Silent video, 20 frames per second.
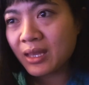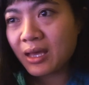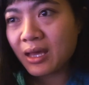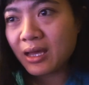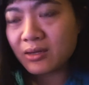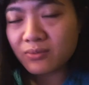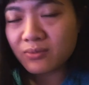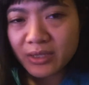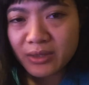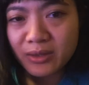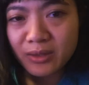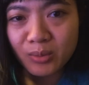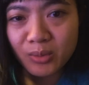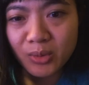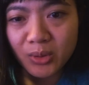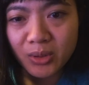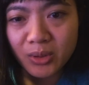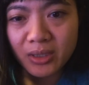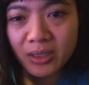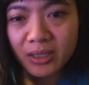I read the
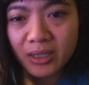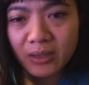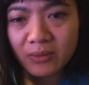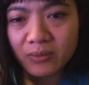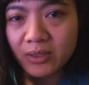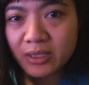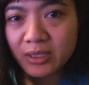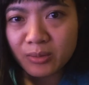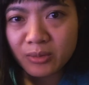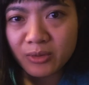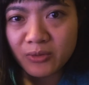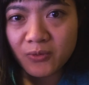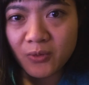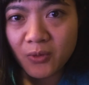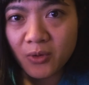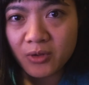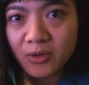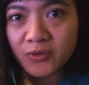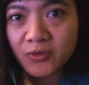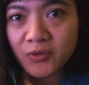book. I read it
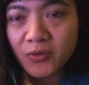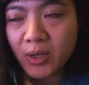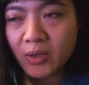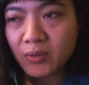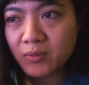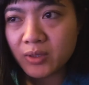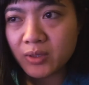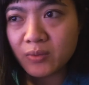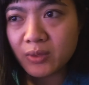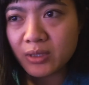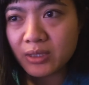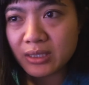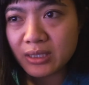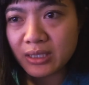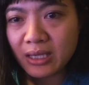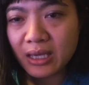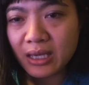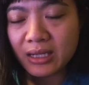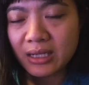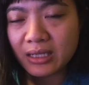before, so I reread it
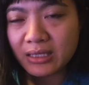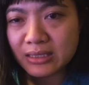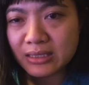again. I